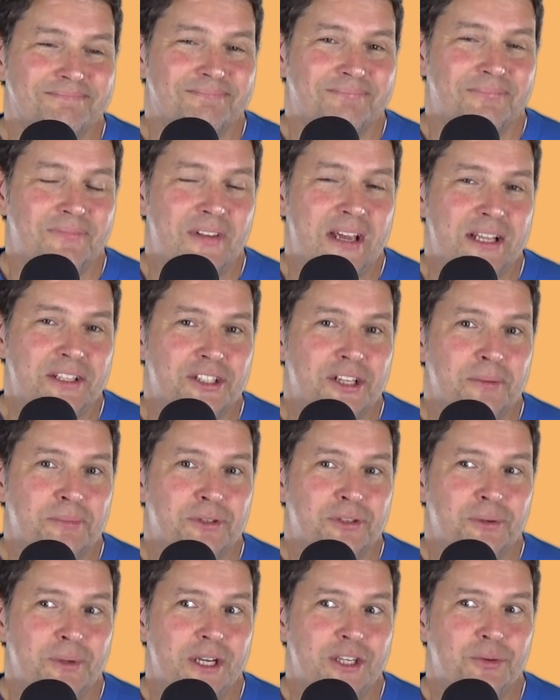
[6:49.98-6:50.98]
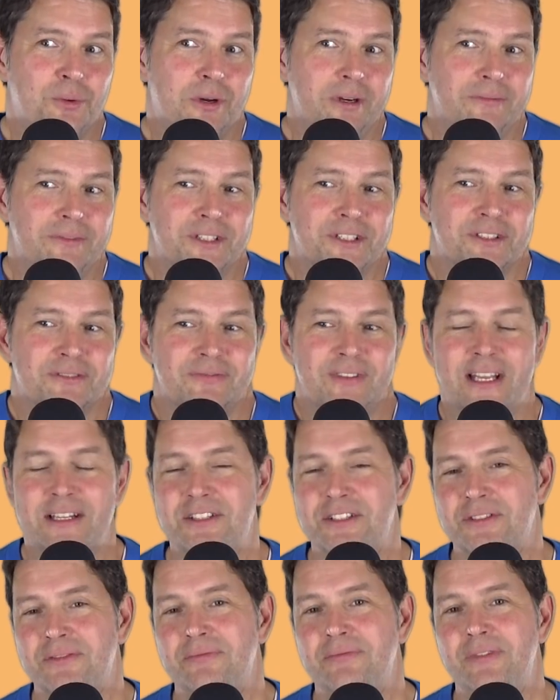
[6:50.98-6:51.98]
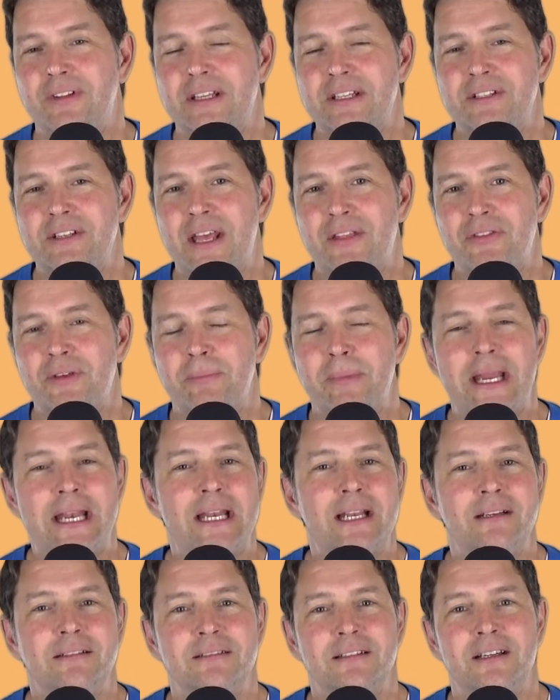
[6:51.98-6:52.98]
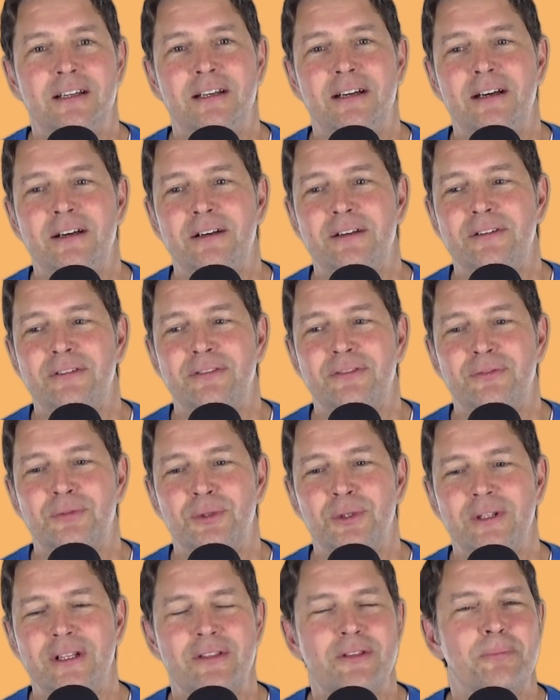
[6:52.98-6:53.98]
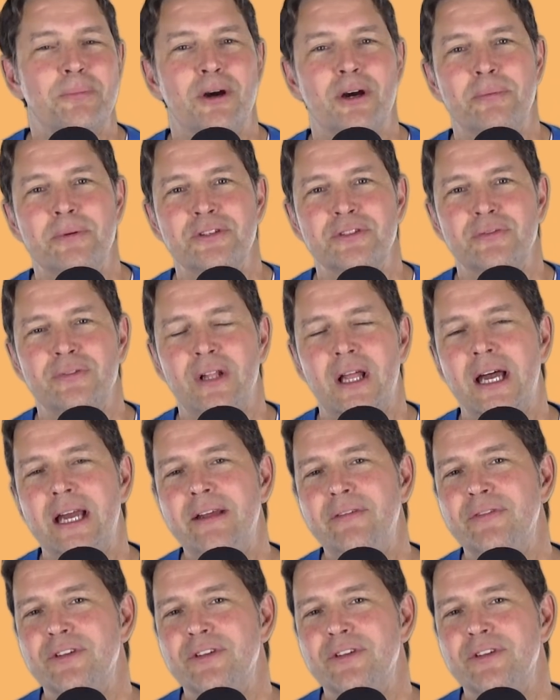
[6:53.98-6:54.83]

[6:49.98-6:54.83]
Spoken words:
that's up to each one of us. Isn't that the meaning of really the purpose of life,